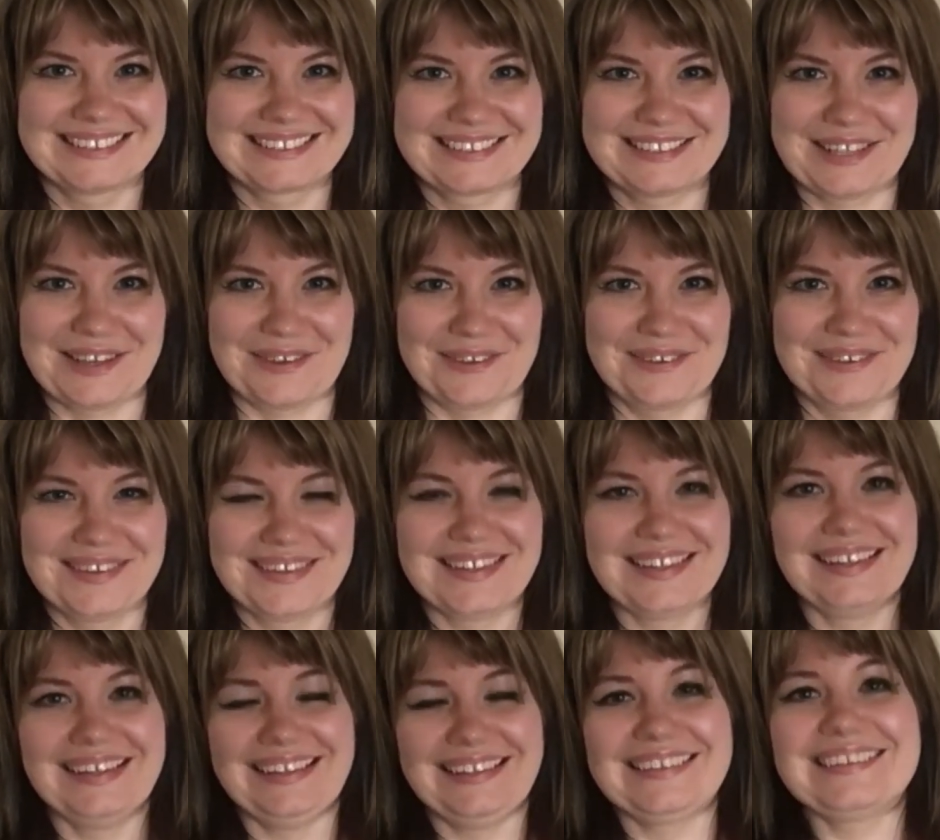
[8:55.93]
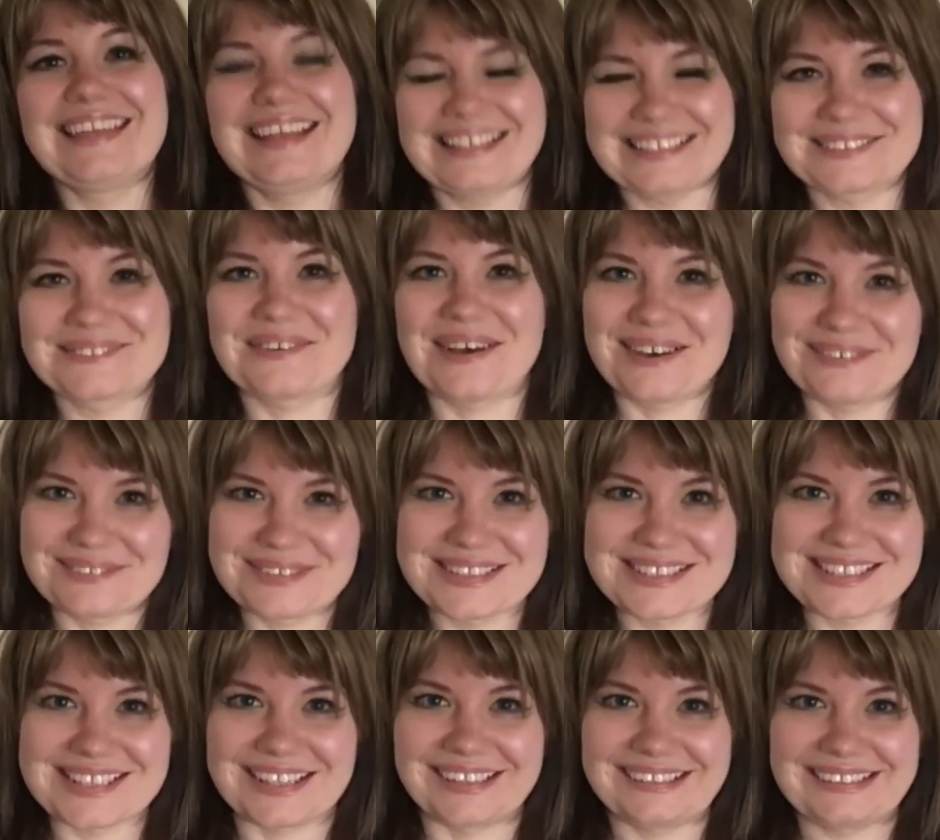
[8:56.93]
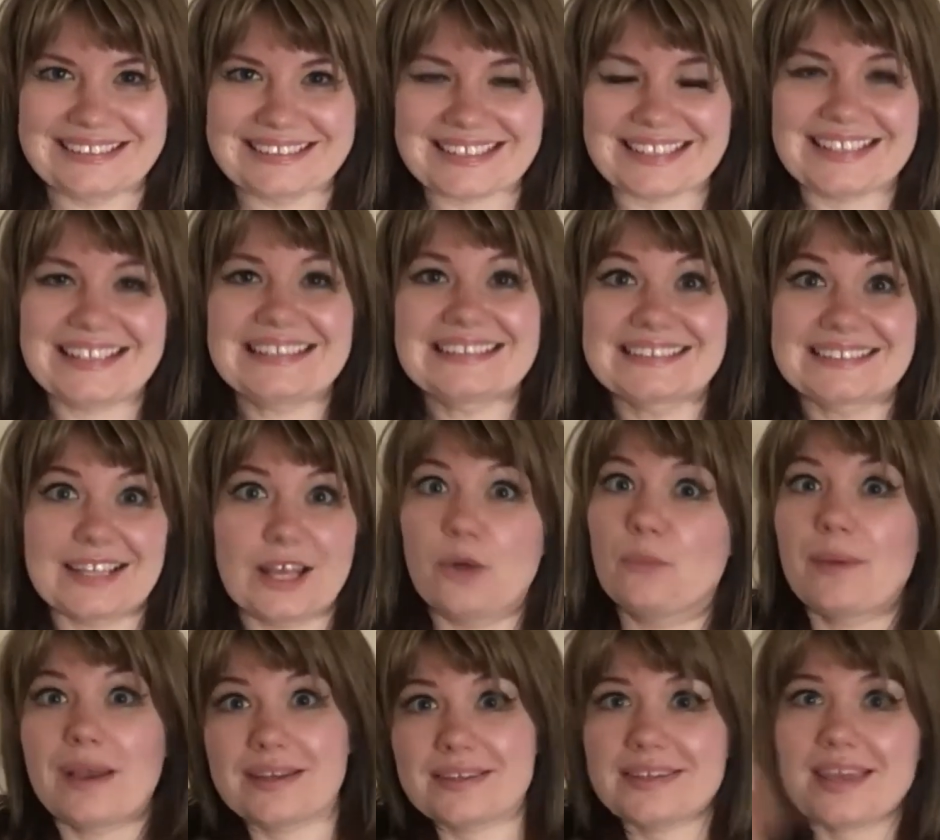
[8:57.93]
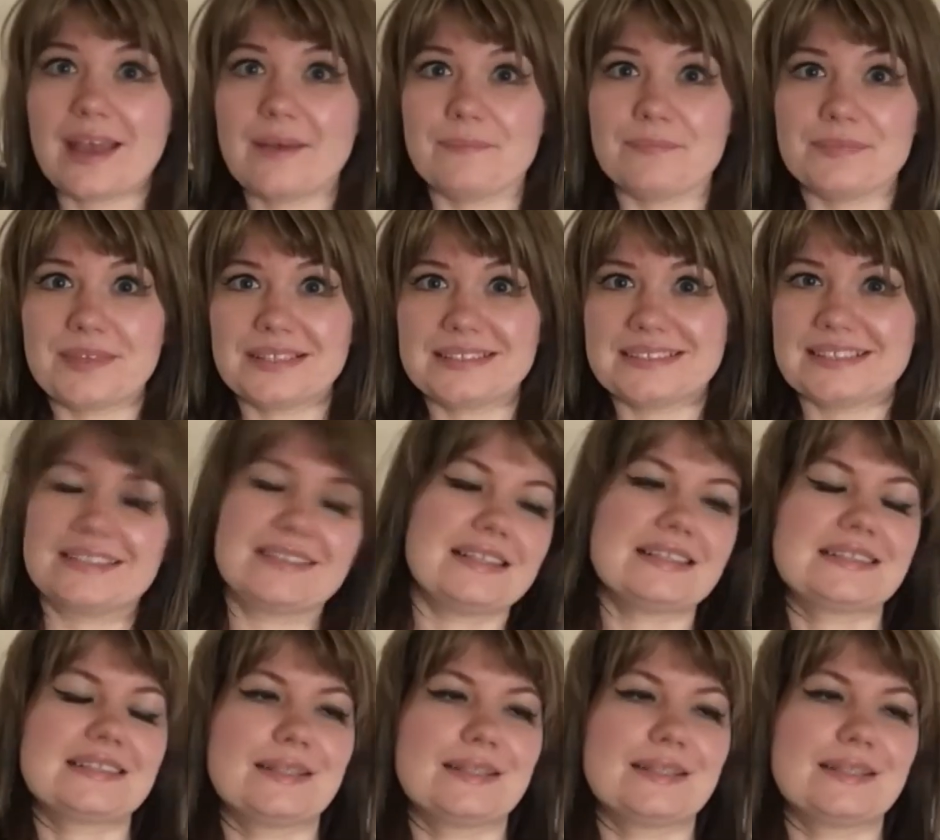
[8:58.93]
So that's what I would choose. And then Sar went, yeah, that's it.